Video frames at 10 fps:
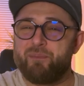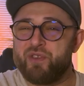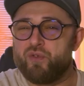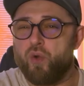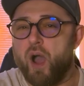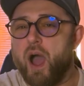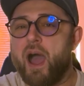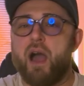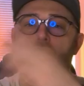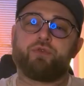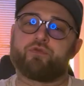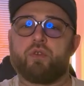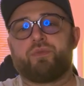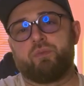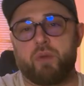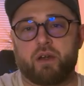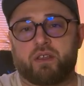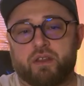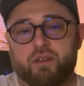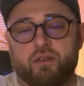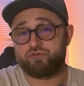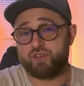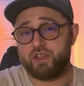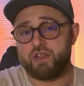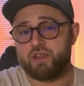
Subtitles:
you out from the market. 3,